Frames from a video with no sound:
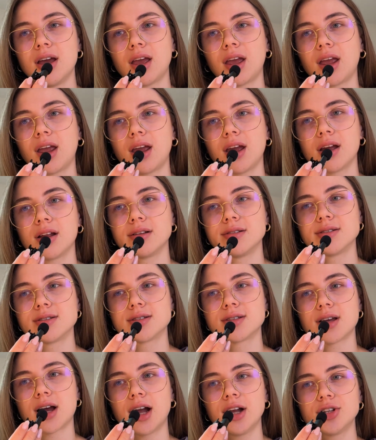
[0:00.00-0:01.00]
And
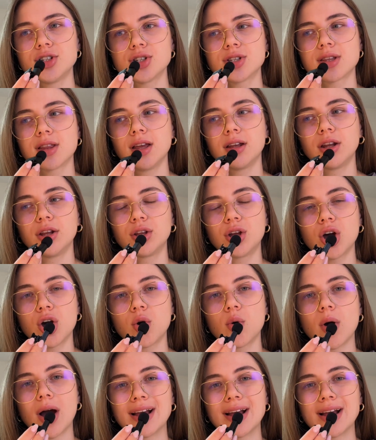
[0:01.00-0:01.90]
I just let it go.